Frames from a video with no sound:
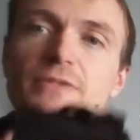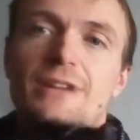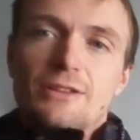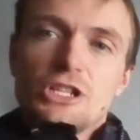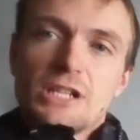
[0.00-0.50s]
for,
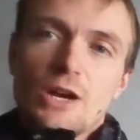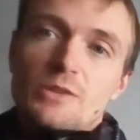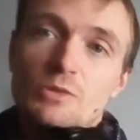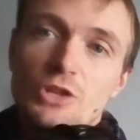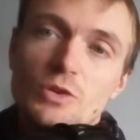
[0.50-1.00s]
she's carrying
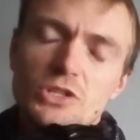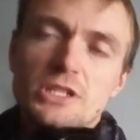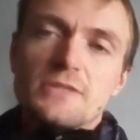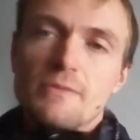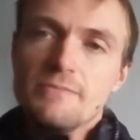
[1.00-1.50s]

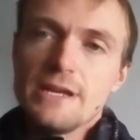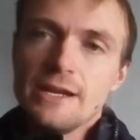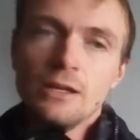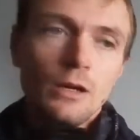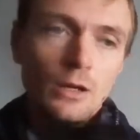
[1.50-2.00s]
redundancies for
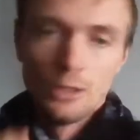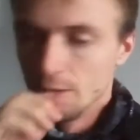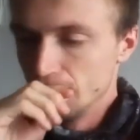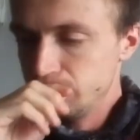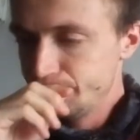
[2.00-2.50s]
me,
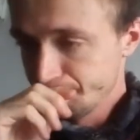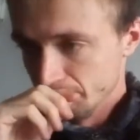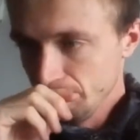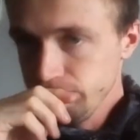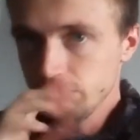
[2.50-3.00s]

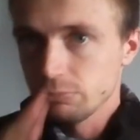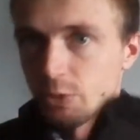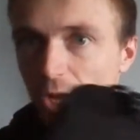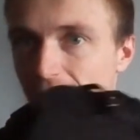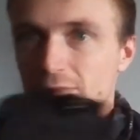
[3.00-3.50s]

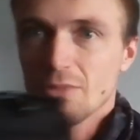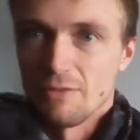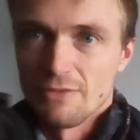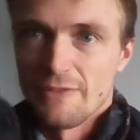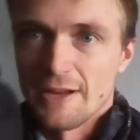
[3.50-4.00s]
like
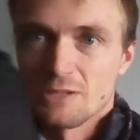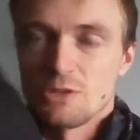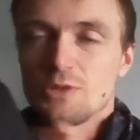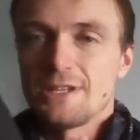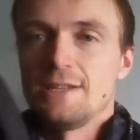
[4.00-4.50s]
other things
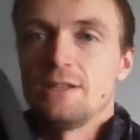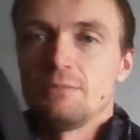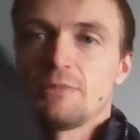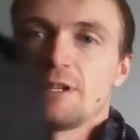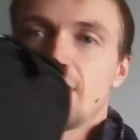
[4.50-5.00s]
you'll see
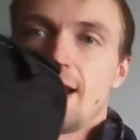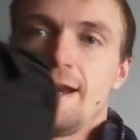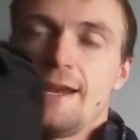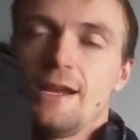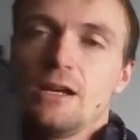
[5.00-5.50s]
in
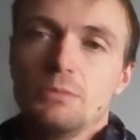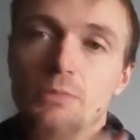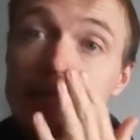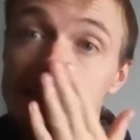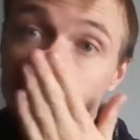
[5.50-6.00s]
here,
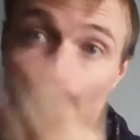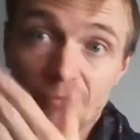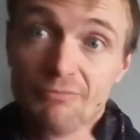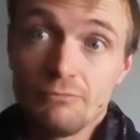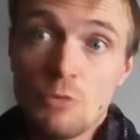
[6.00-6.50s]
but
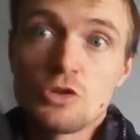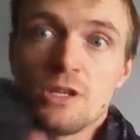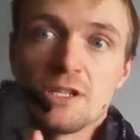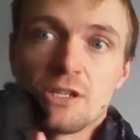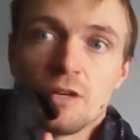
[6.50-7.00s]
most of
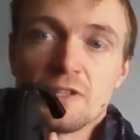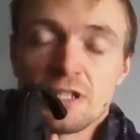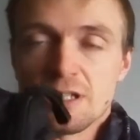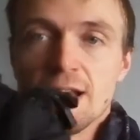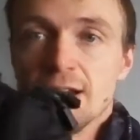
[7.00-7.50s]
this stuff, as I
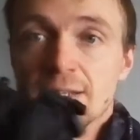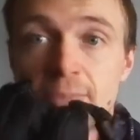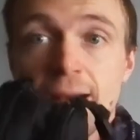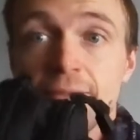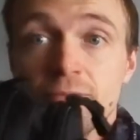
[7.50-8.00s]
said, is
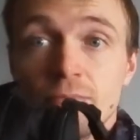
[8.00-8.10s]
mainly